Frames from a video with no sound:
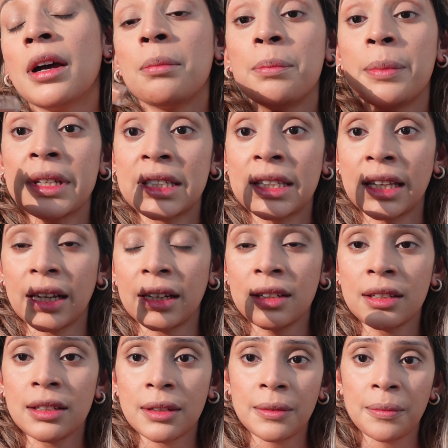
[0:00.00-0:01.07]

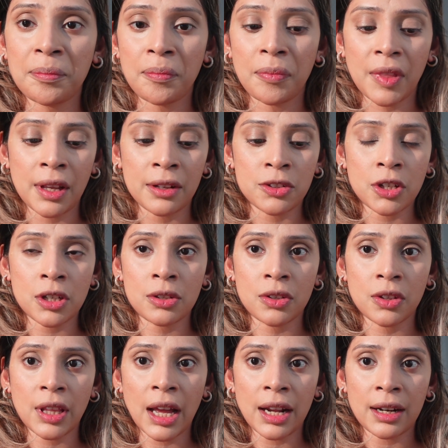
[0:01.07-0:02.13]
Biscuit, just
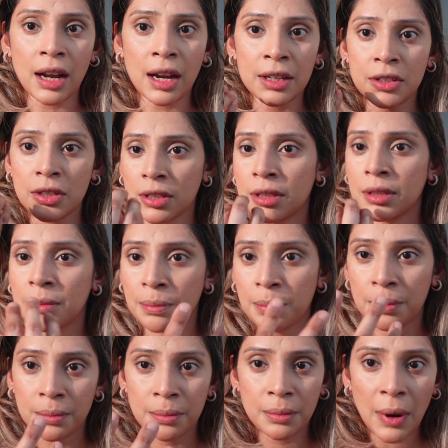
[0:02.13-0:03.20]
so that I just
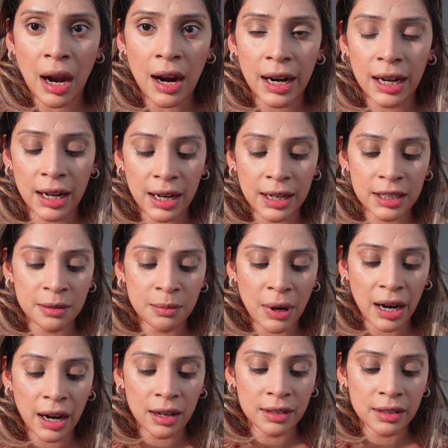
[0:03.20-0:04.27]
highlight
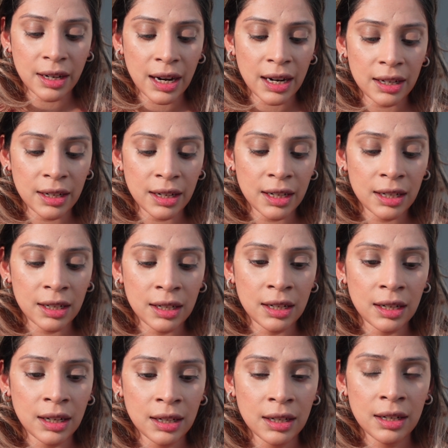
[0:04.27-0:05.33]
my under eye a little